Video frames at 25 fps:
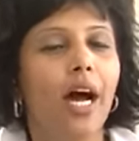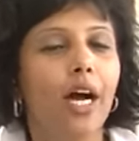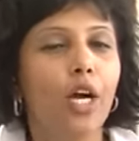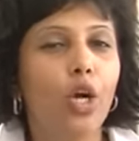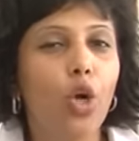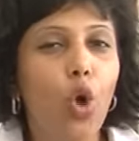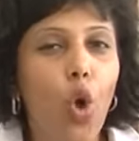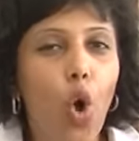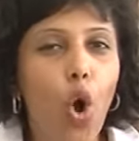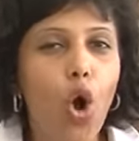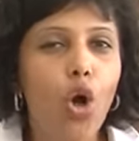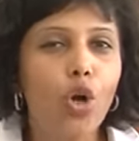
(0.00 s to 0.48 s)

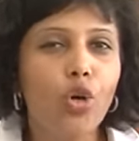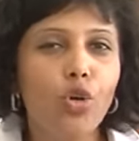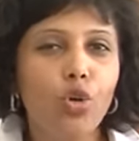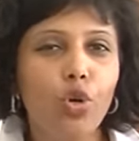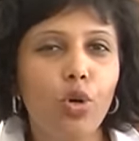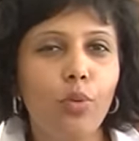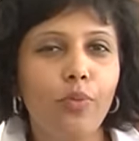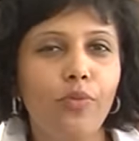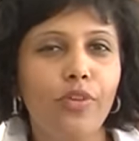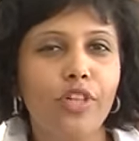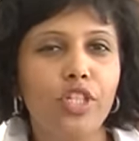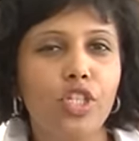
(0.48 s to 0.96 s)
core
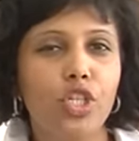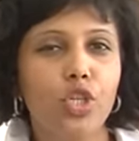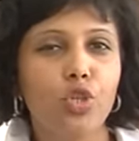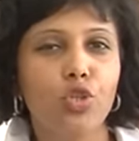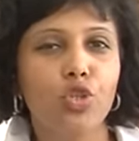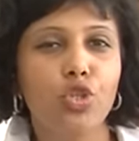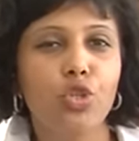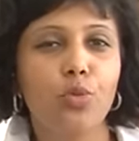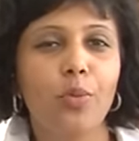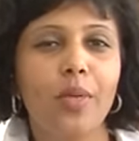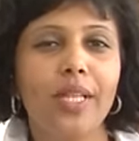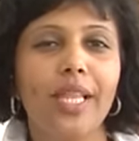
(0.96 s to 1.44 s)
group which
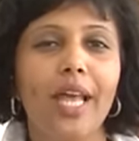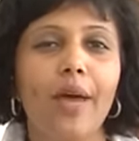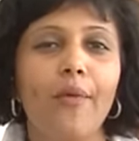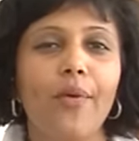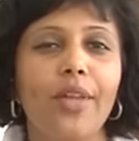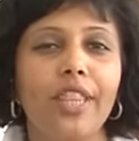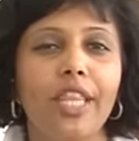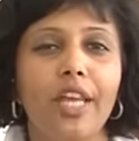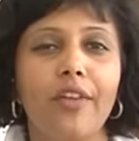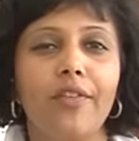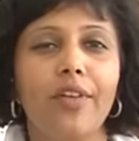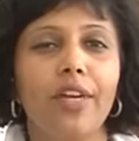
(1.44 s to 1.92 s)
used to be there
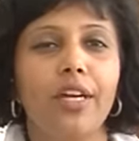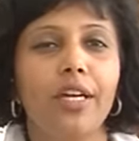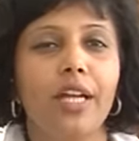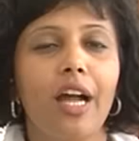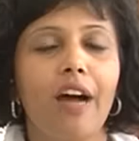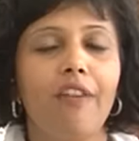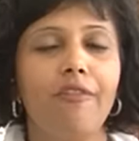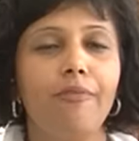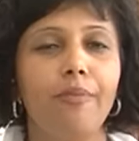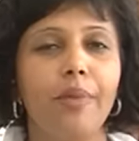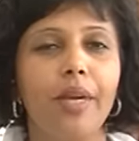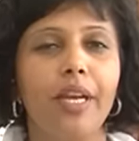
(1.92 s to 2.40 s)
when they were in
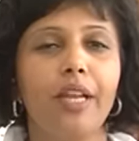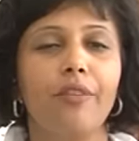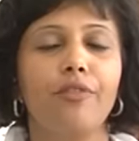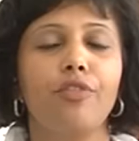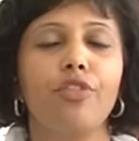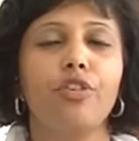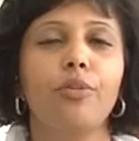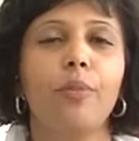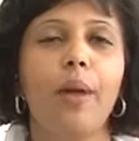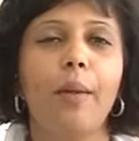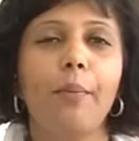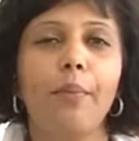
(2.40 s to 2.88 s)
government. If
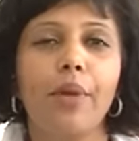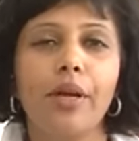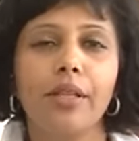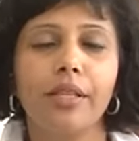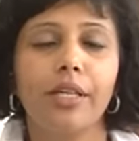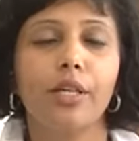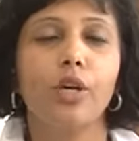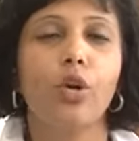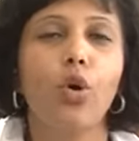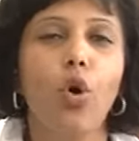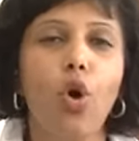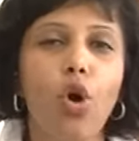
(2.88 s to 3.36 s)
you remember,
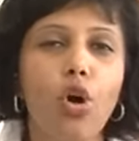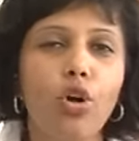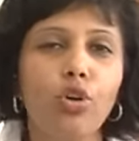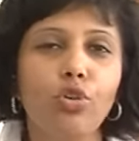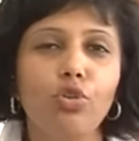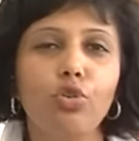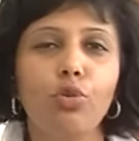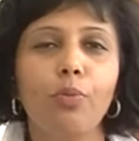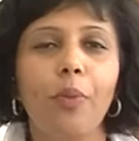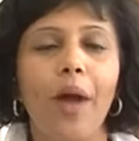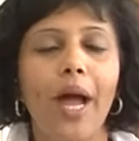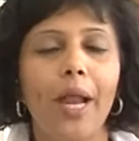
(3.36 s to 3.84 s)
the core
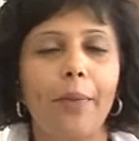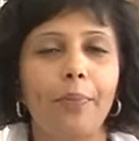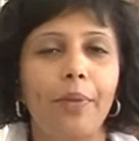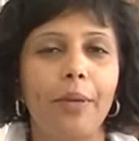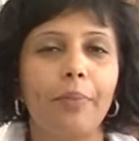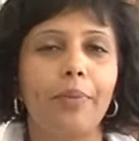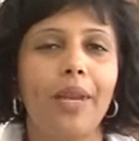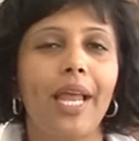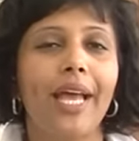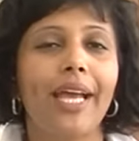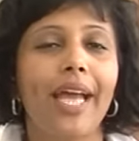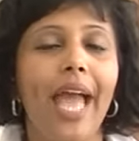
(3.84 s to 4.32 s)
group had
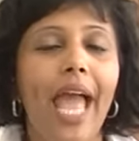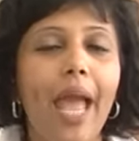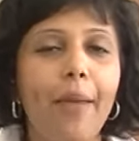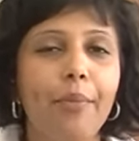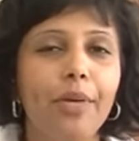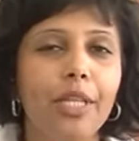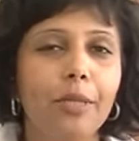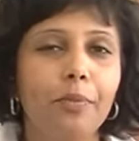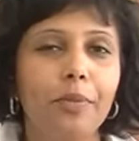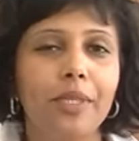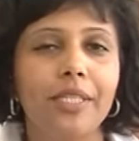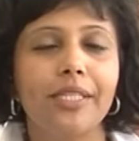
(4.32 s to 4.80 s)
people like
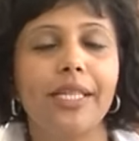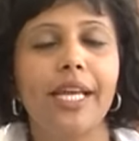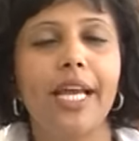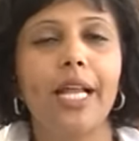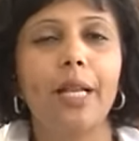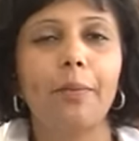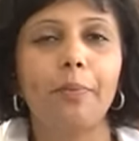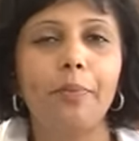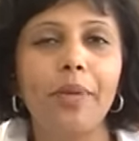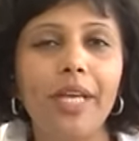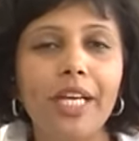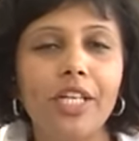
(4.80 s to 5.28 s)
Ahmed
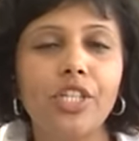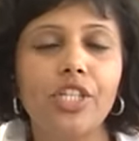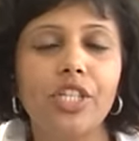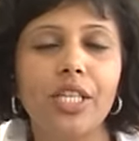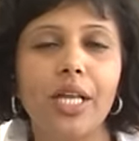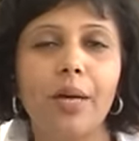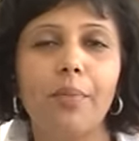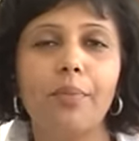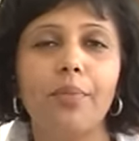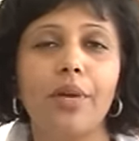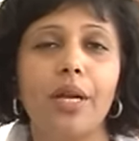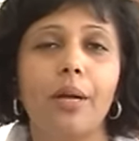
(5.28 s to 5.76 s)
Patel, P.
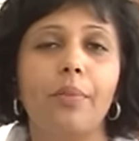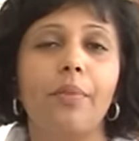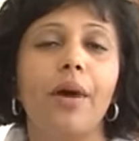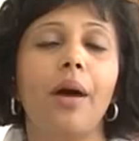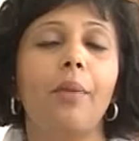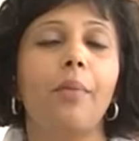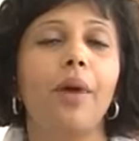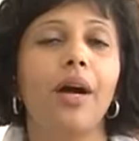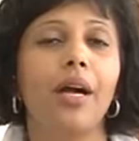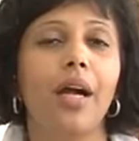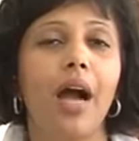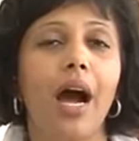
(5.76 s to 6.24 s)
Chidambaram,
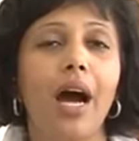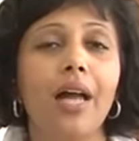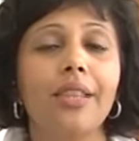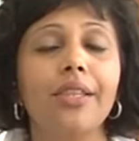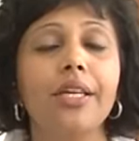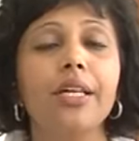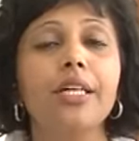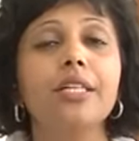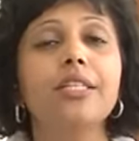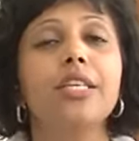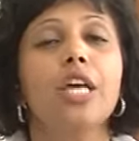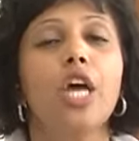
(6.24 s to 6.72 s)
among
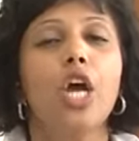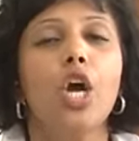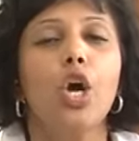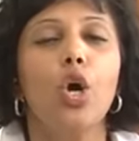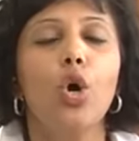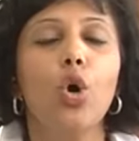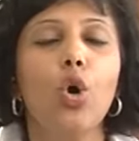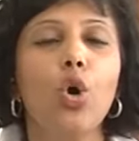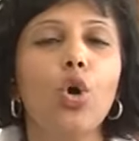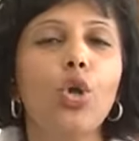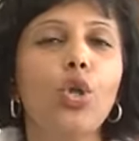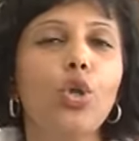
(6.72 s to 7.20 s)
others,
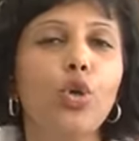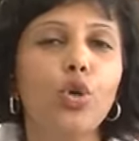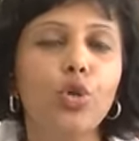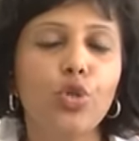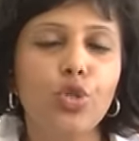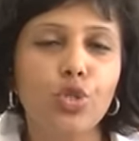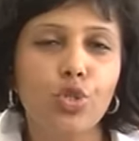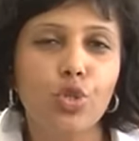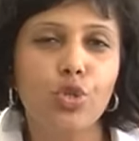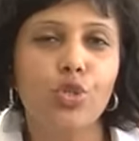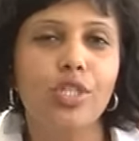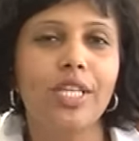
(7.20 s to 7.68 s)
who
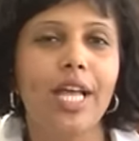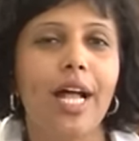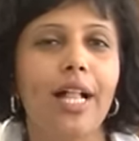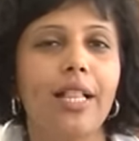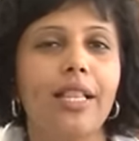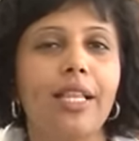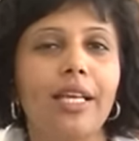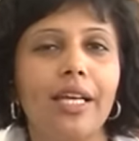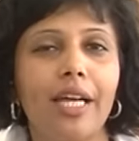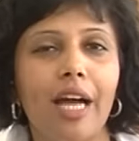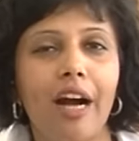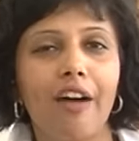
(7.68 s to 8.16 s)
used to tell
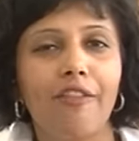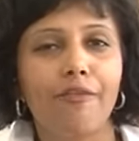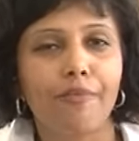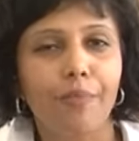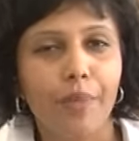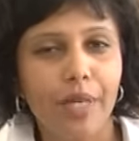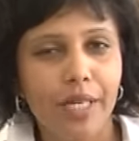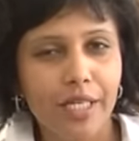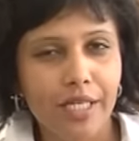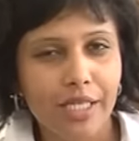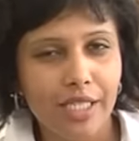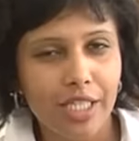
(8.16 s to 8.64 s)
the
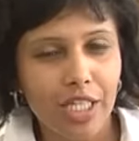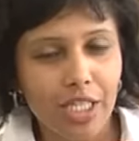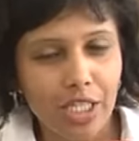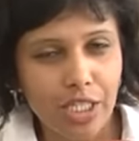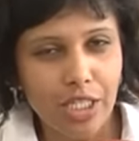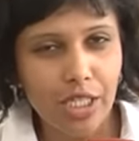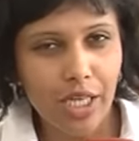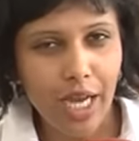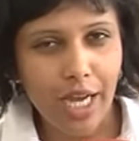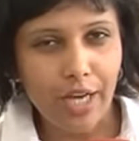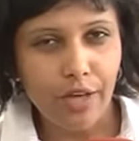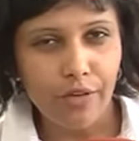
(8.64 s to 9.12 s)
government, just
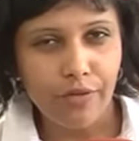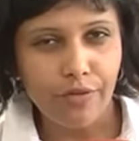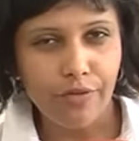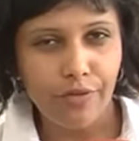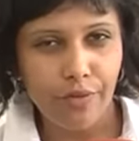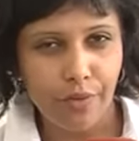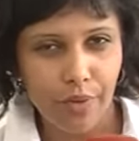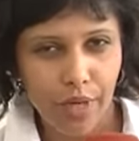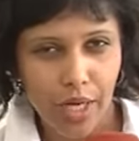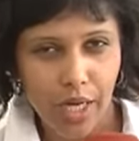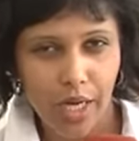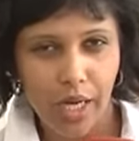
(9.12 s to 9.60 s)
a kind
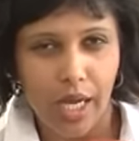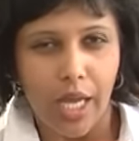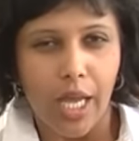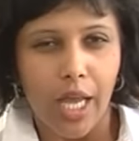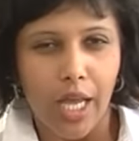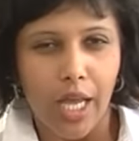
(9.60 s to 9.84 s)
of